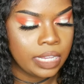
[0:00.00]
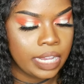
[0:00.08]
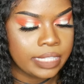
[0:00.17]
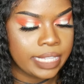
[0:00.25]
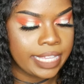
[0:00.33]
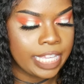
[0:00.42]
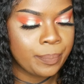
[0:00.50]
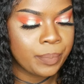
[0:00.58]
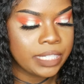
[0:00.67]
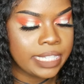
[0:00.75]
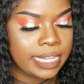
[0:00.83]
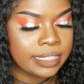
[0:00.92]
It's a heat
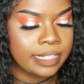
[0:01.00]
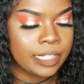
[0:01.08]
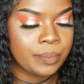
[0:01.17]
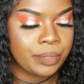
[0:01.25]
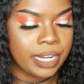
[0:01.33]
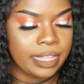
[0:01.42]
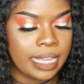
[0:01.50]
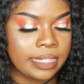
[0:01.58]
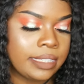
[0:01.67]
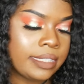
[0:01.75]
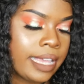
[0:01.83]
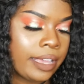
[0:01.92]
protectant spray that
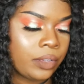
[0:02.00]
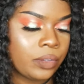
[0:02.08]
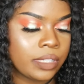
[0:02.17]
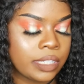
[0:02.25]
detangles,